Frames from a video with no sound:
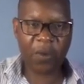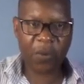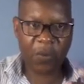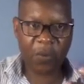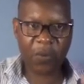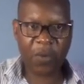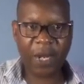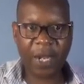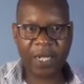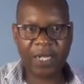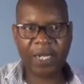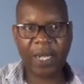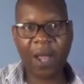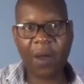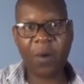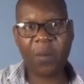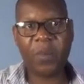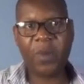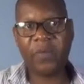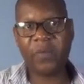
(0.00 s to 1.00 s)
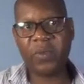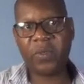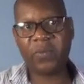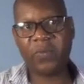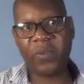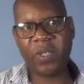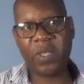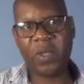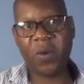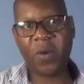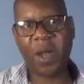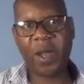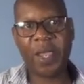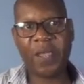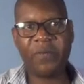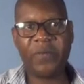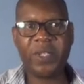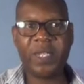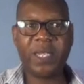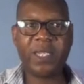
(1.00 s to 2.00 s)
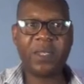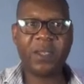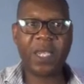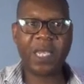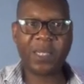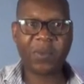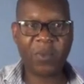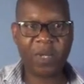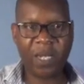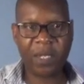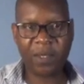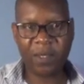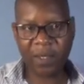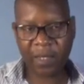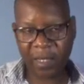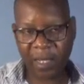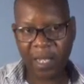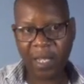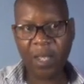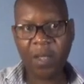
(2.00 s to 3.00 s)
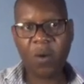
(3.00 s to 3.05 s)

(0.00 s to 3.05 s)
look at our previous video, I have just explained